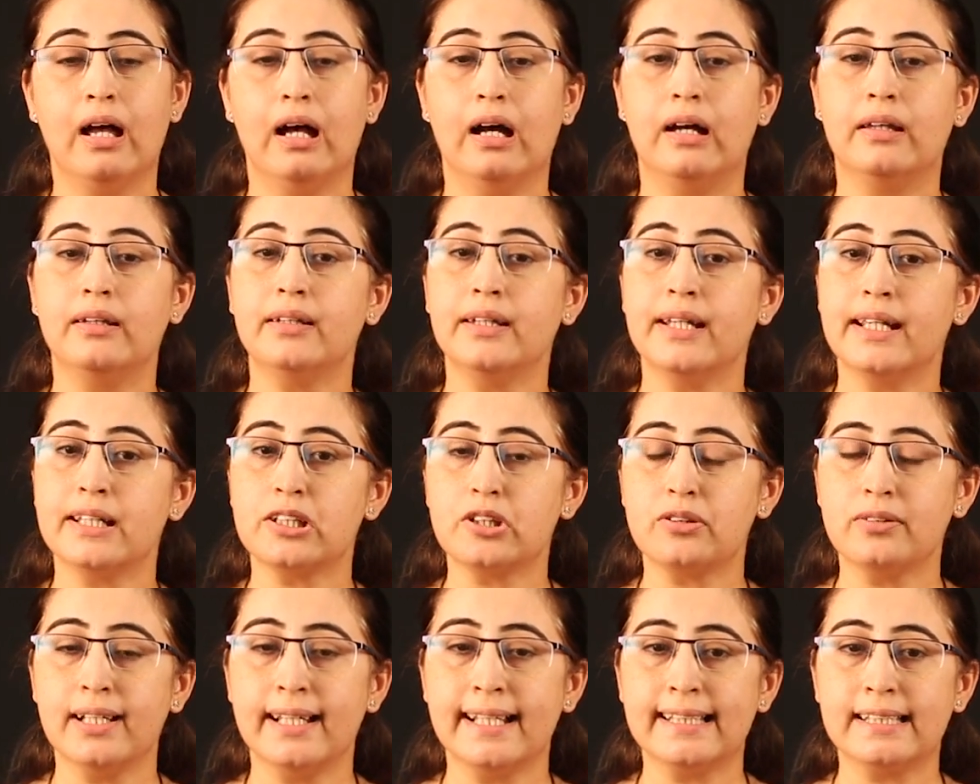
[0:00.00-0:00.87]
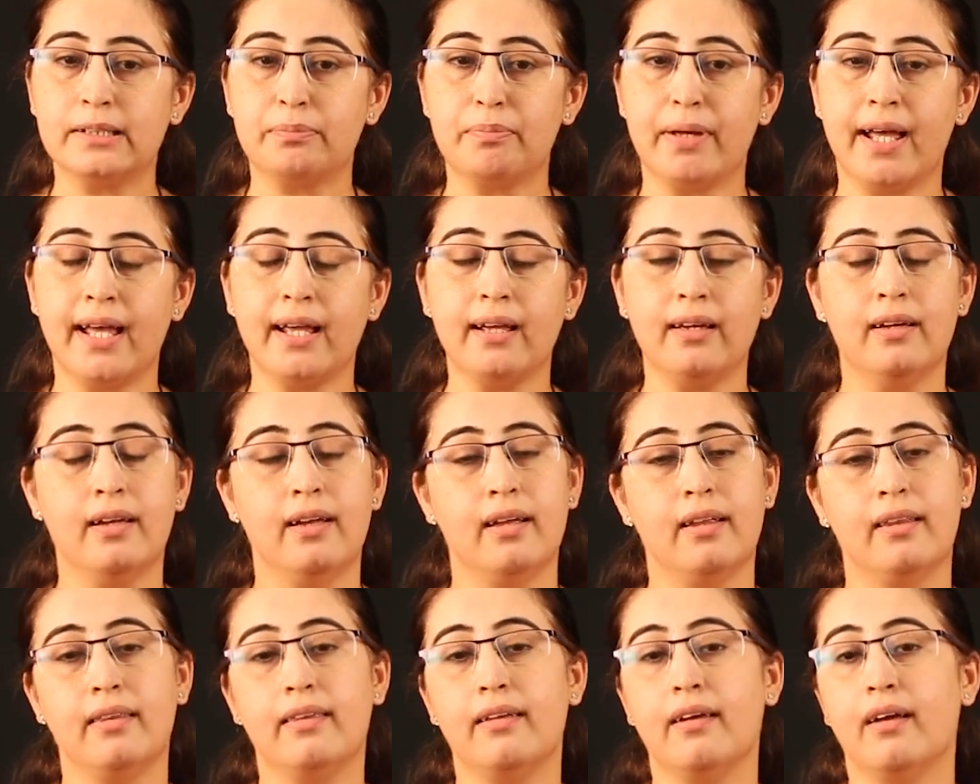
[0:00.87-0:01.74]
Other nationalized bank,
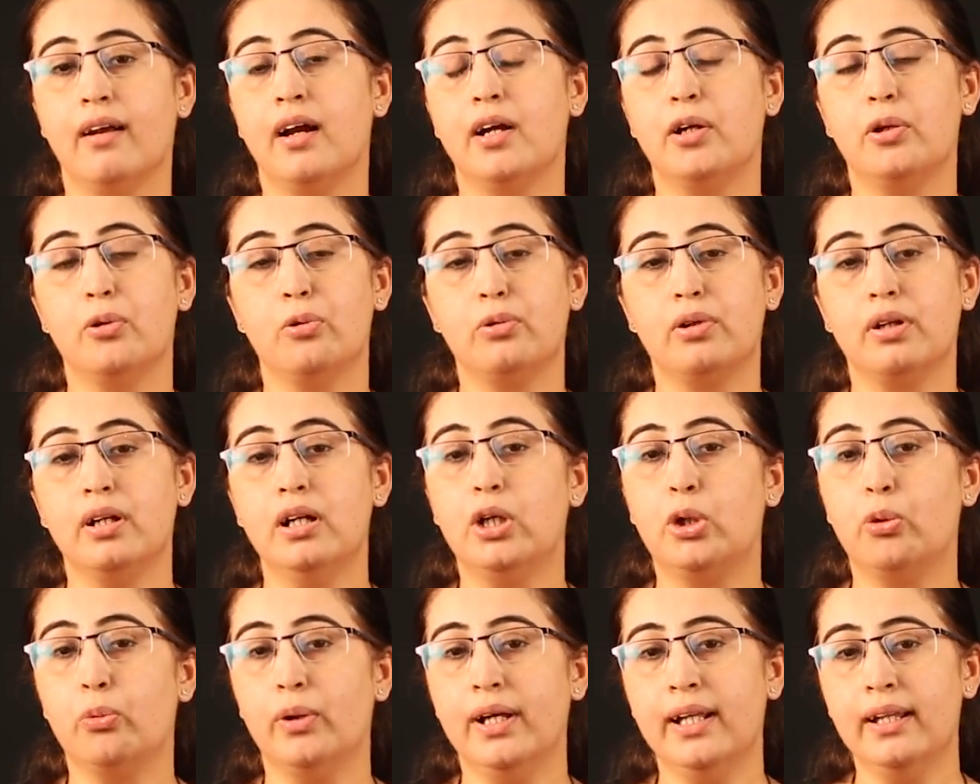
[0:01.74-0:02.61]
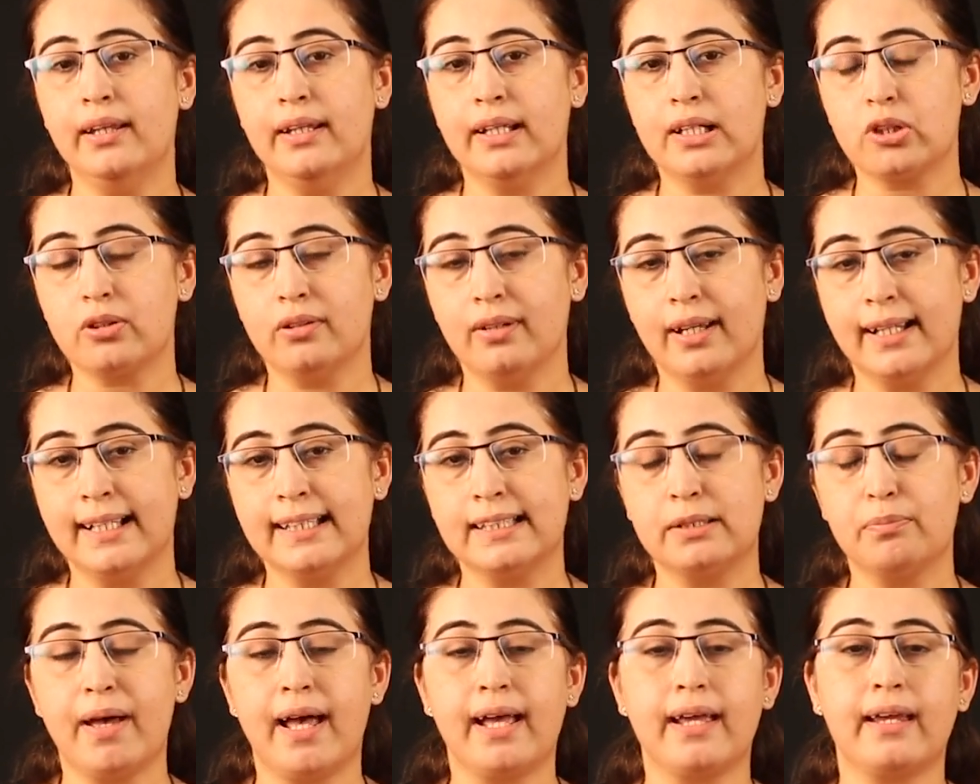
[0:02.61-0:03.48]
there are total 12
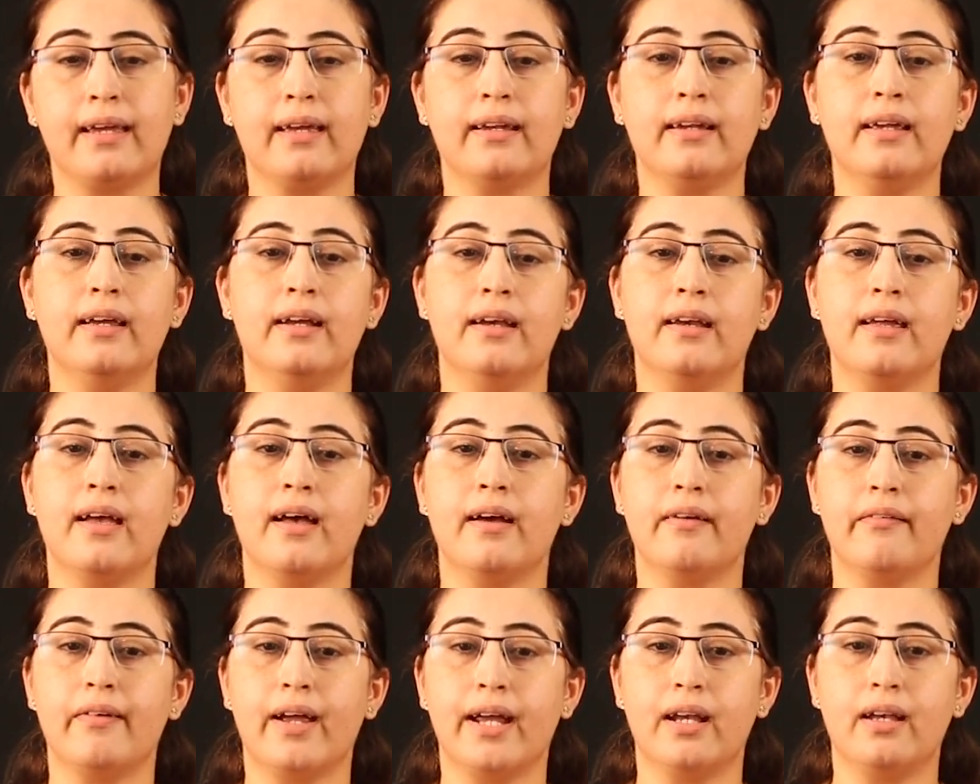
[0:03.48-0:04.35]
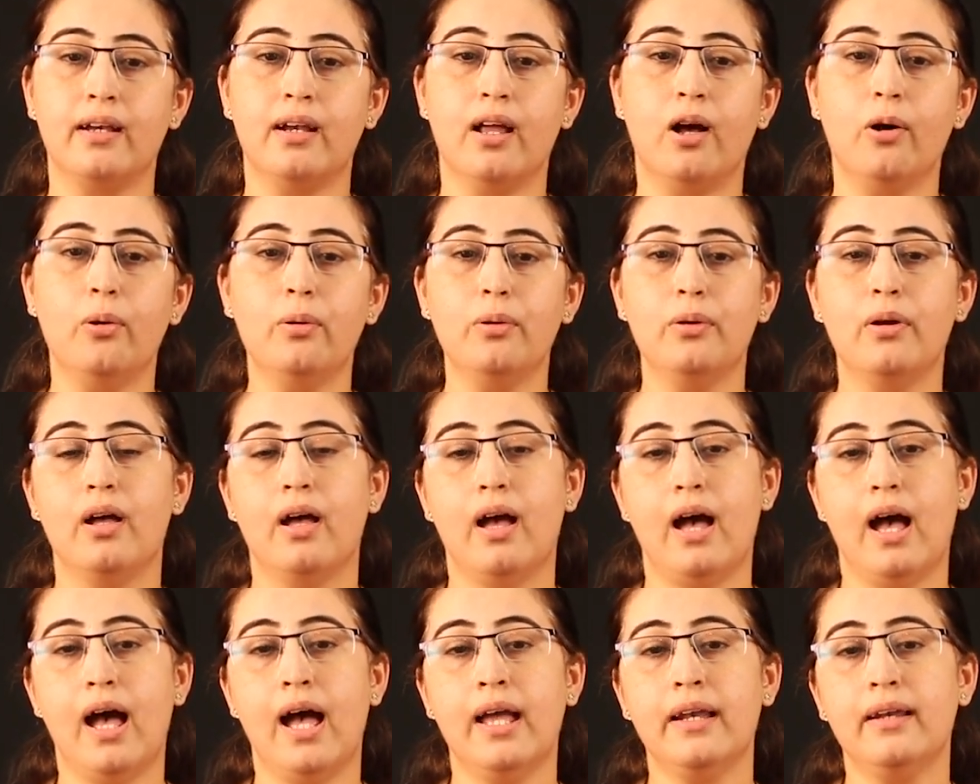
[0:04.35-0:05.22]
nationalized bank in India right now,
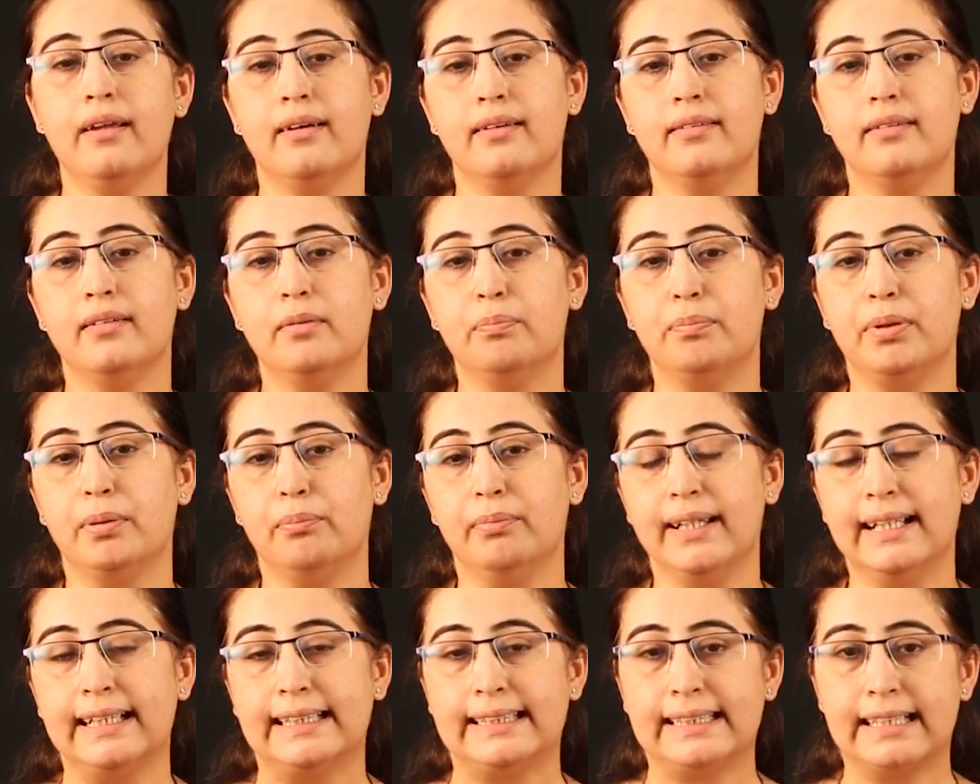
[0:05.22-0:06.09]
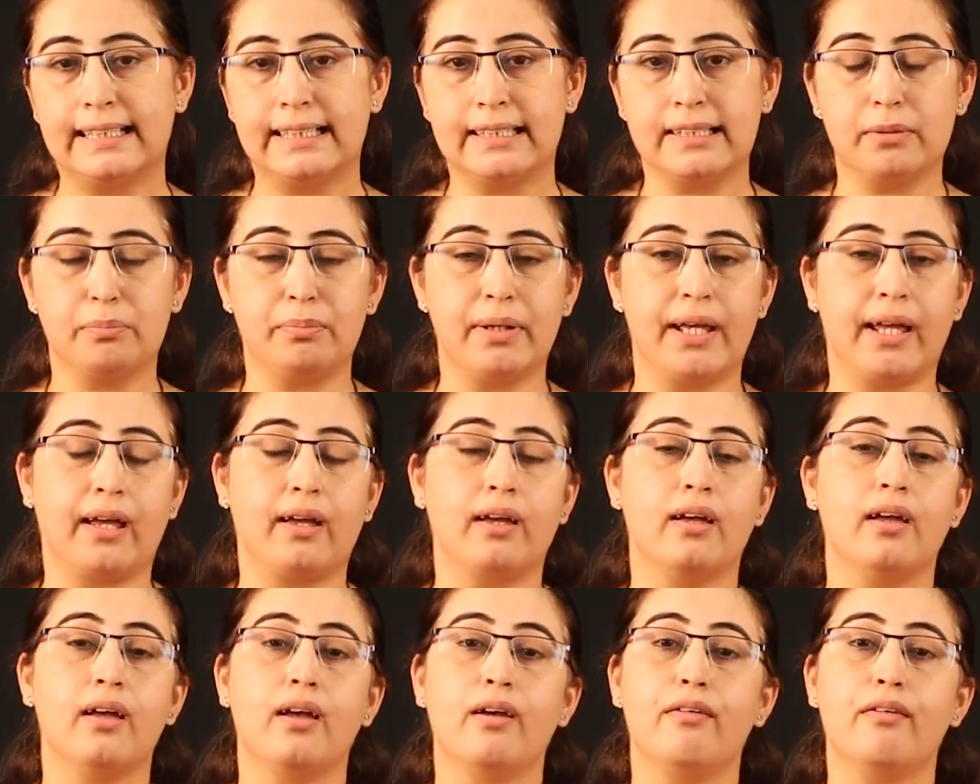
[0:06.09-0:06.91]
and other public sector bank.